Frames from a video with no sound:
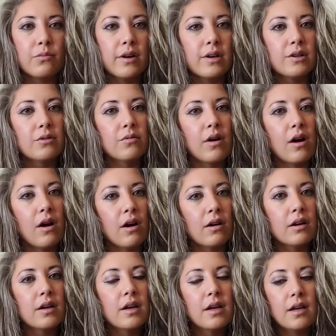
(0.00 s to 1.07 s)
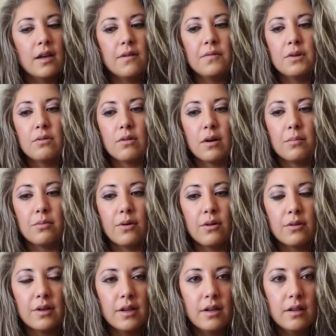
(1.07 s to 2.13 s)
where you are. If you are
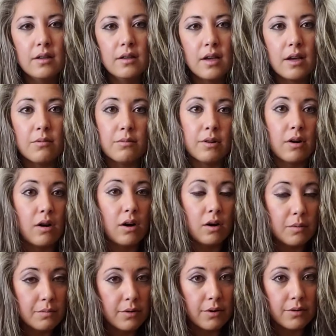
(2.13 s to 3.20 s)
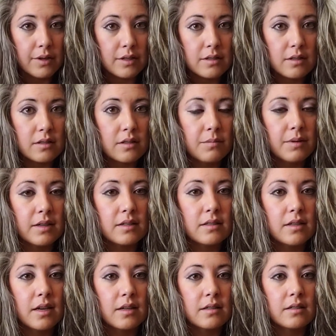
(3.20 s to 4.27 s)
broken, and we're all broken to some
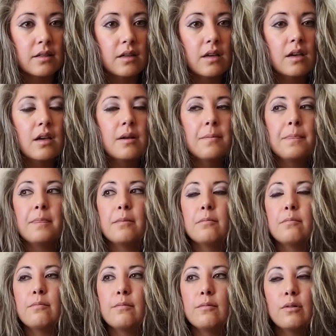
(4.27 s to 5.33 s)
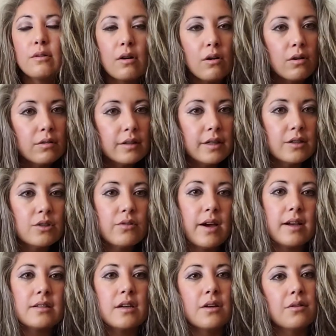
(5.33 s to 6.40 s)
extent, we will only
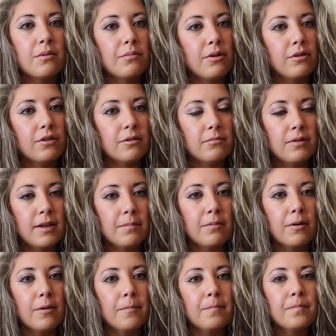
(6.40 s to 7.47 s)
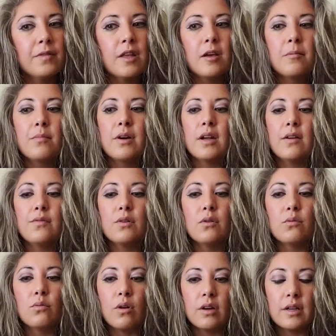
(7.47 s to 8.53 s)
attract other broken people. But if you're
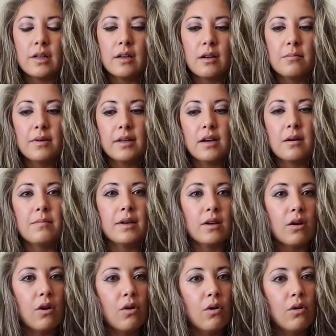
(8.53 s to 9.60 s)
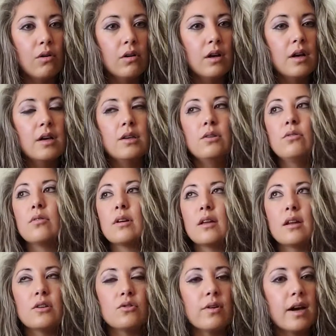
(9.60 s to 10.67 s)
working on becoming whole, you can
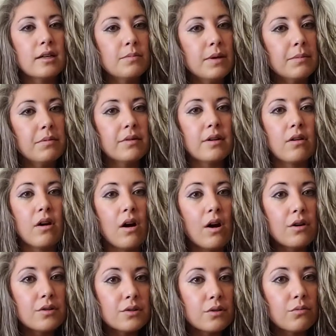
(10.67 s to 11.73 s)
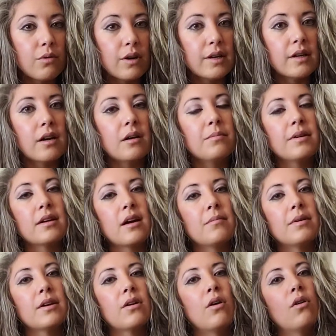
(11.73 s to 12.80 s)
attract people that are also working on
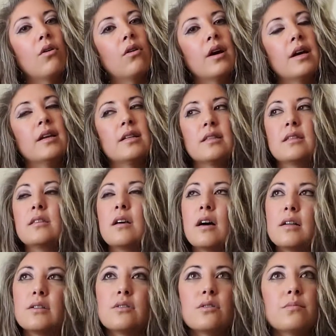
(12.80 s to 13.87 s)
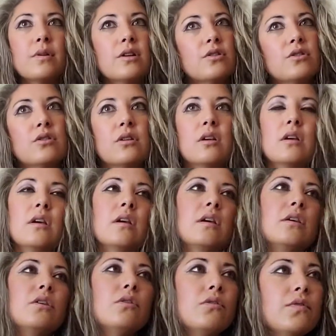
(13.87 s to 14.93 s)
becoming whole. And it's not so much
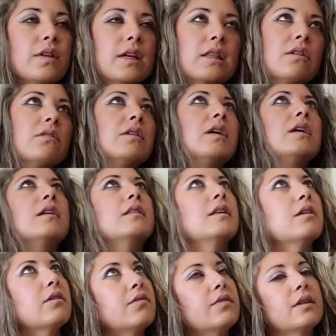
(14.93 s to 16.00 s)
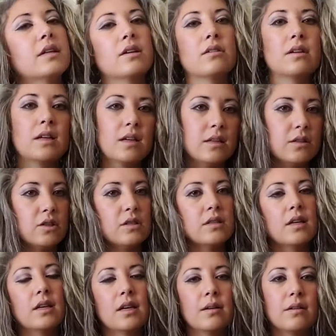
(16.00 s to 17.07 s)
you feeling their need and they're feeling your need and just
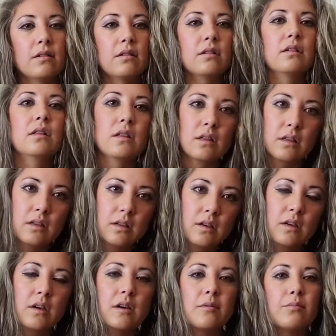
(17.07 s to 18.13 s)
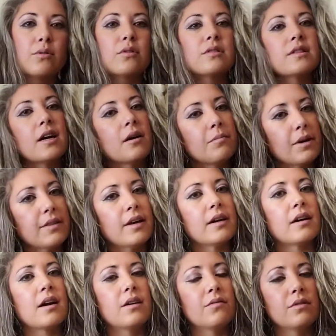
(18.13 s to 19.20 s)
getting pulled down by that
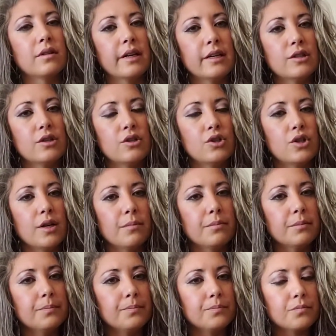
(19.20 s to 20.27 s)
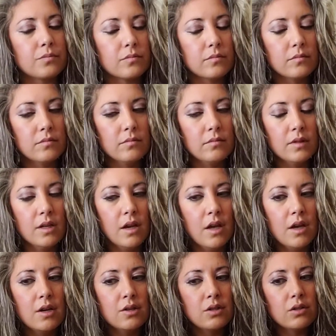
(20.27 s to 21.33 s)
kind of relationship.
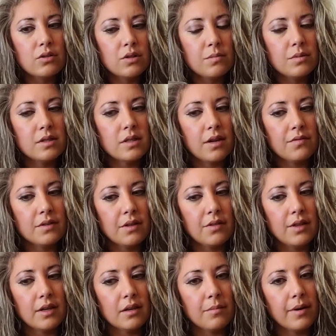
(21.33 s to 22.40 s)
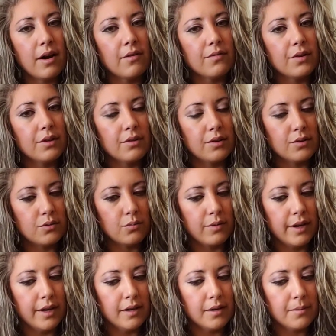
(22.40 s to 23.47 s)
So some stuff to think about for you this
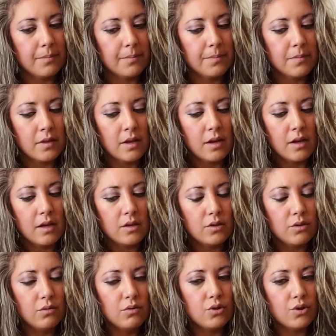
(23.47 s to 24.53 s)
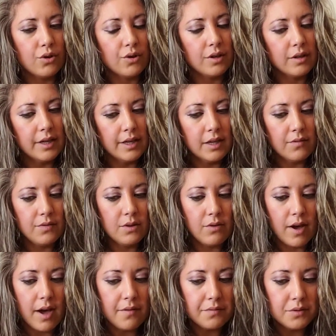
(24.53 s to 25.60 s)
week. Do journaling if you
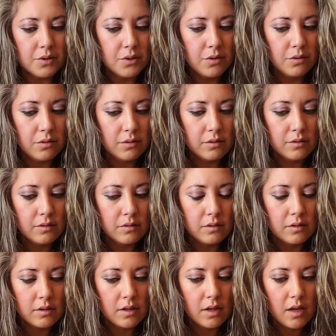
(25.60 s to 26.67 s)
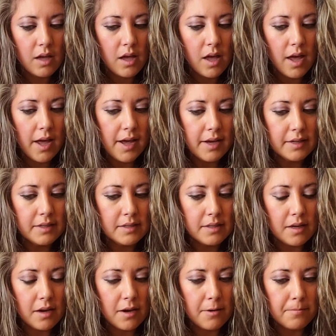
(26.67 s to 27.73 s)
have to. And
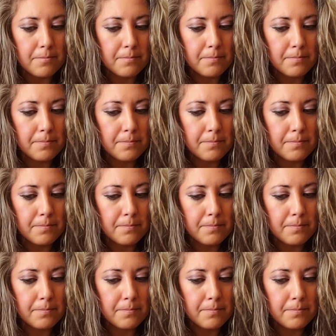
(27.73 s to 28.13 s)
I'm